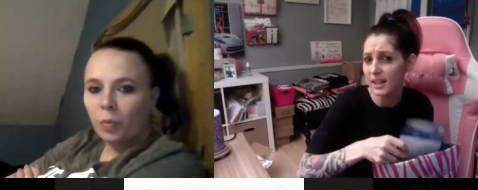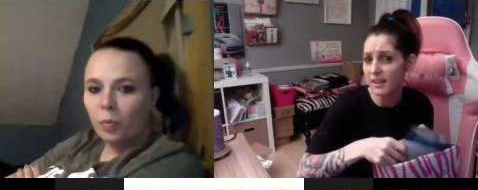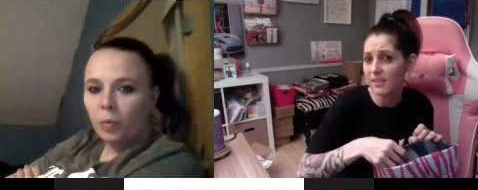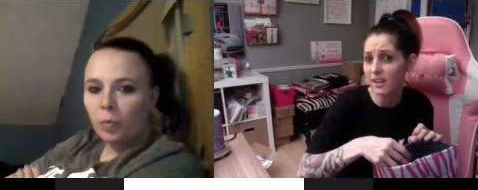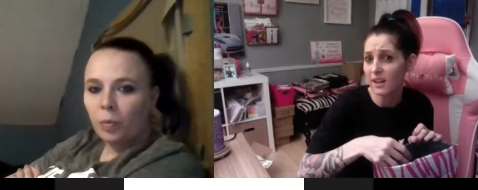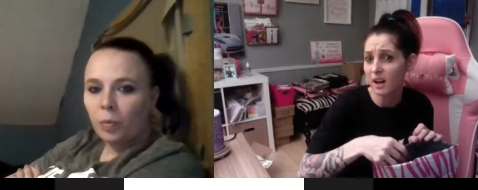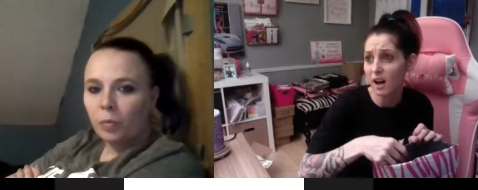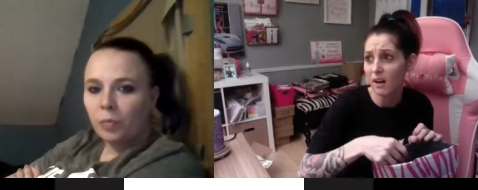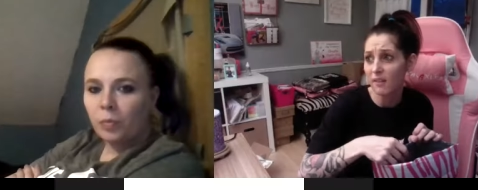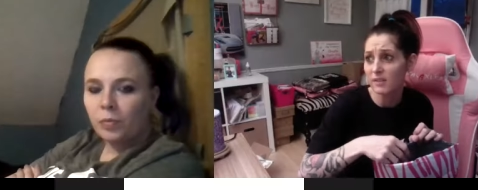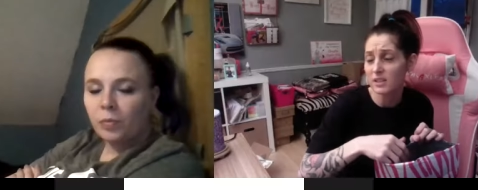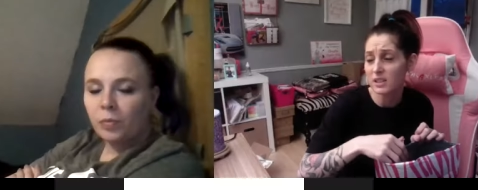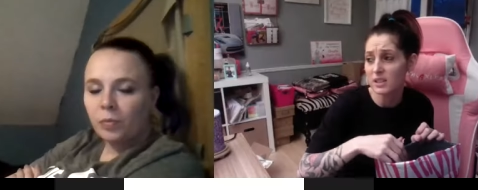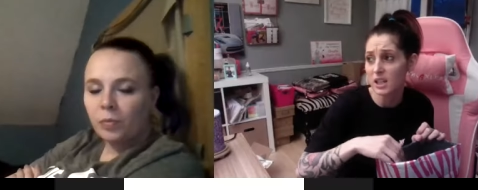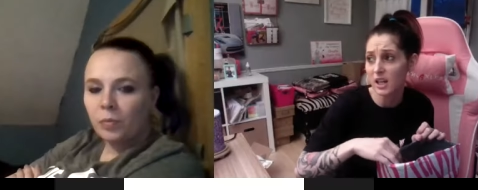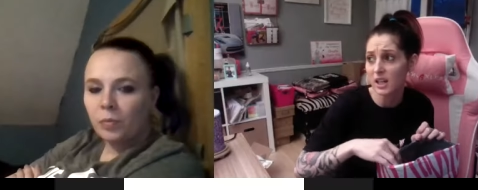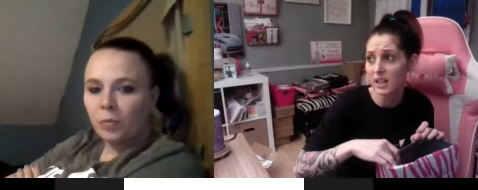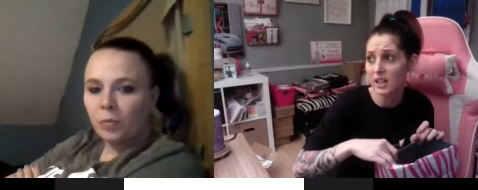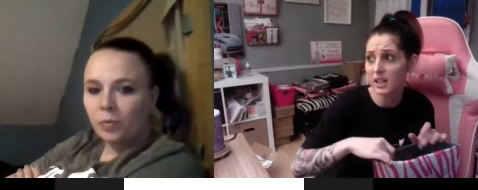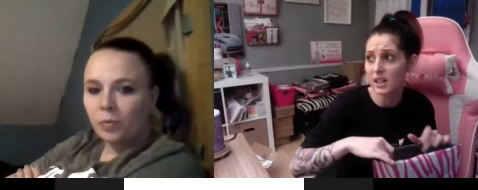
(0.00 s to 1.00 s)
Speaker 1: and then all of a
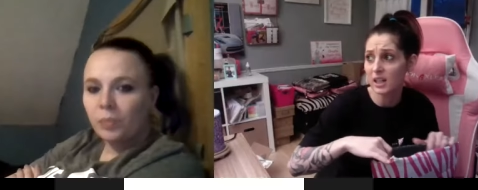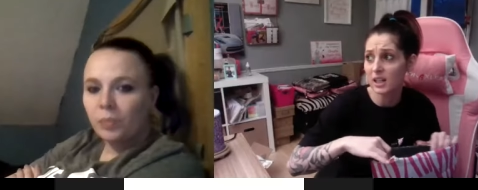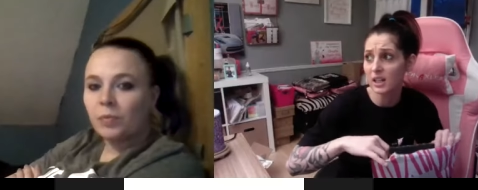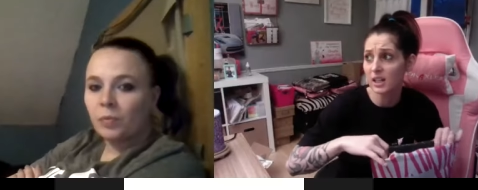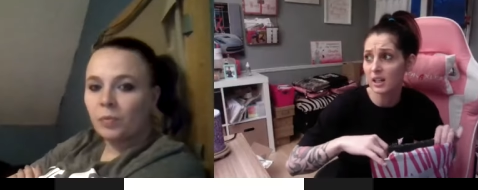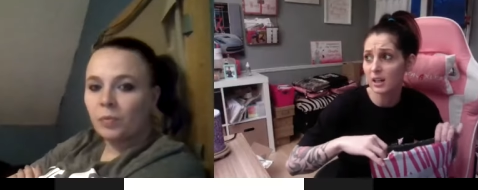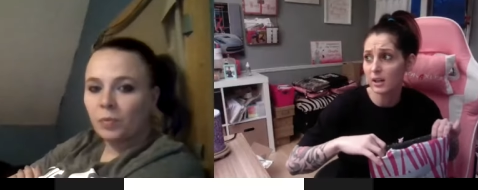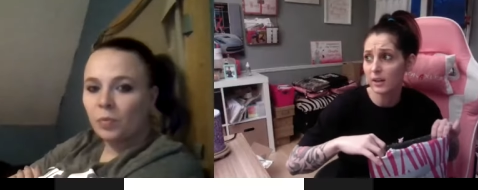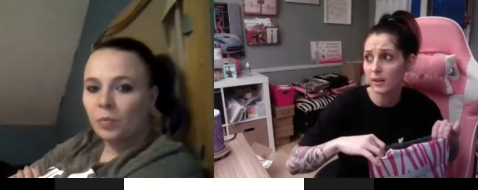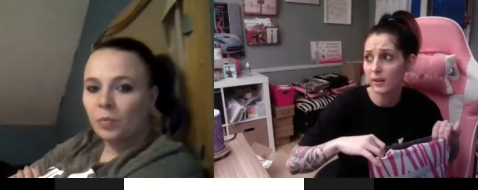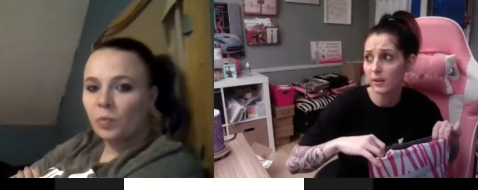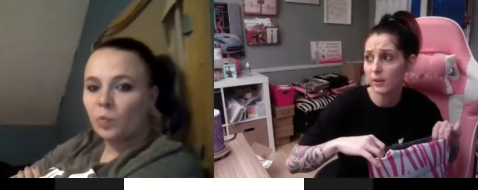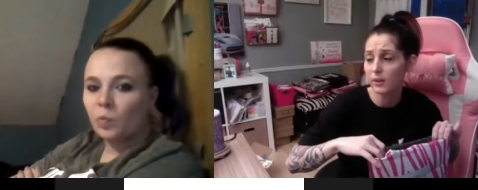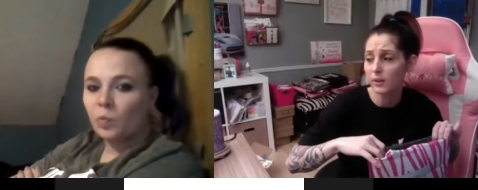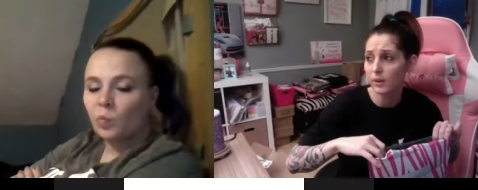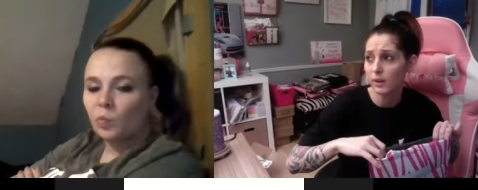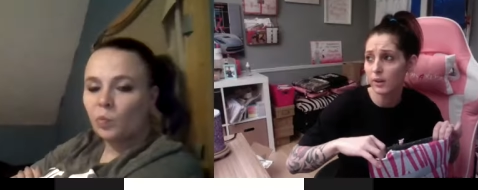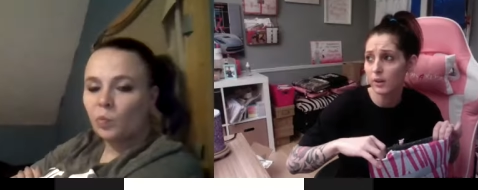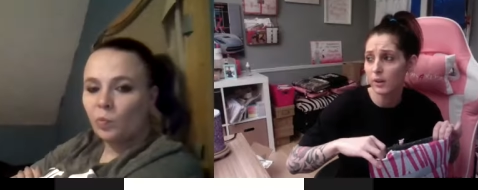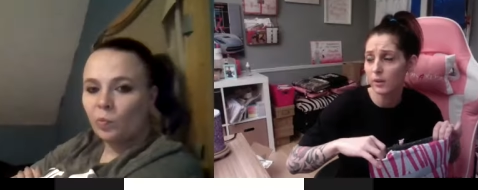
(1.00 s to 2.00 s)
sudden
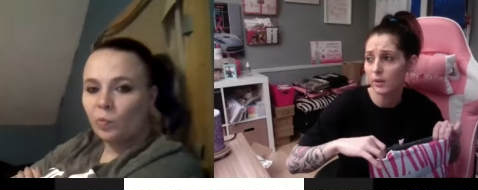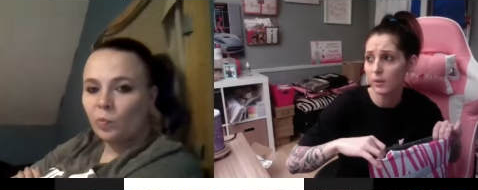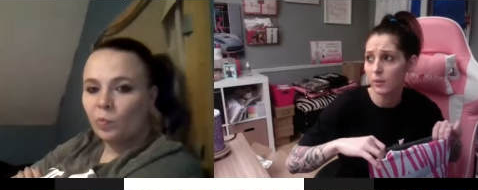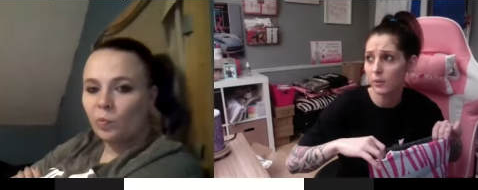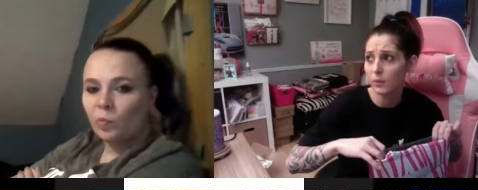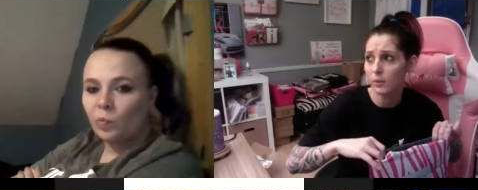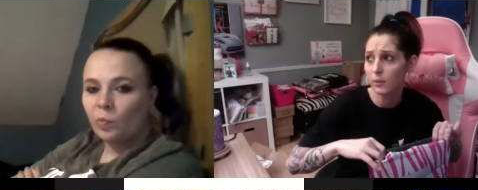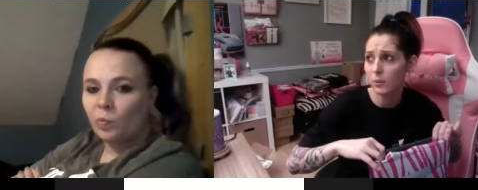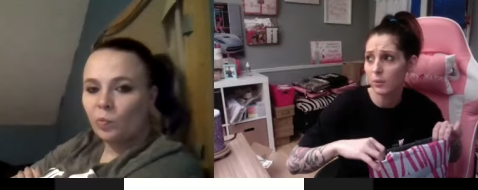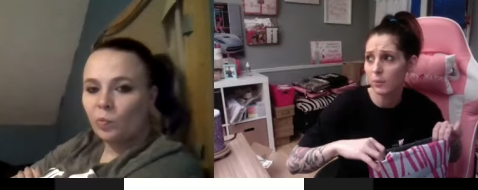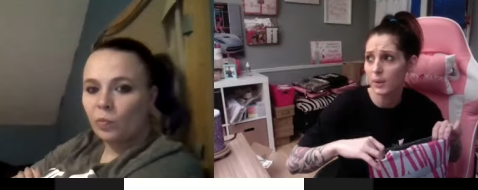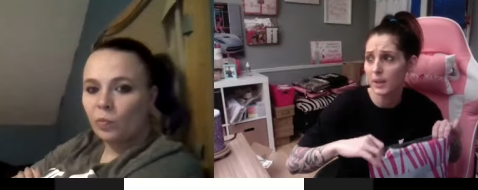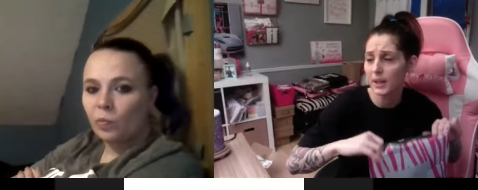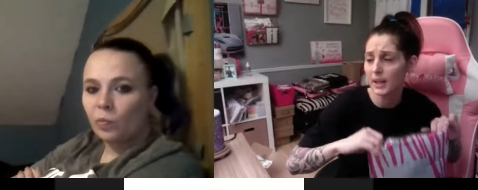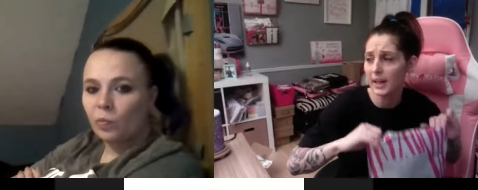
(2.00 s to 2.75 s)
we